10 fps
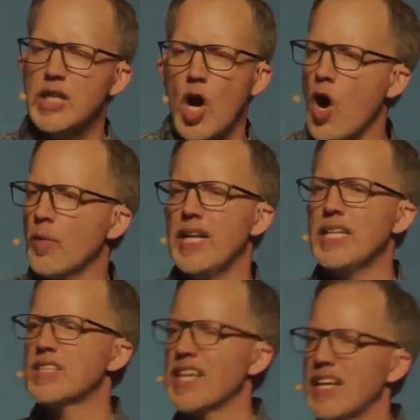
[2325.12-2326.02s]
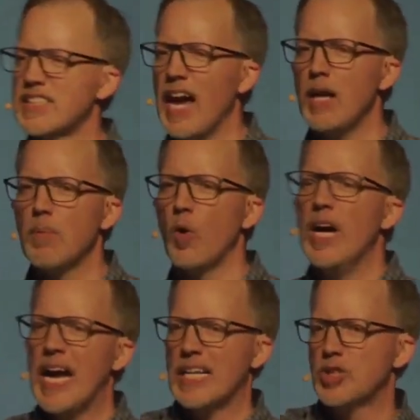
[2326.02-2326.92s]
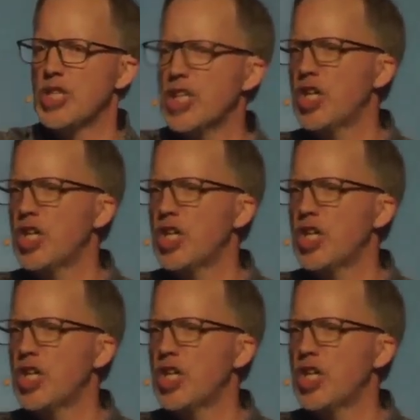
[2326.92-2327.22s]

He'd already set a table and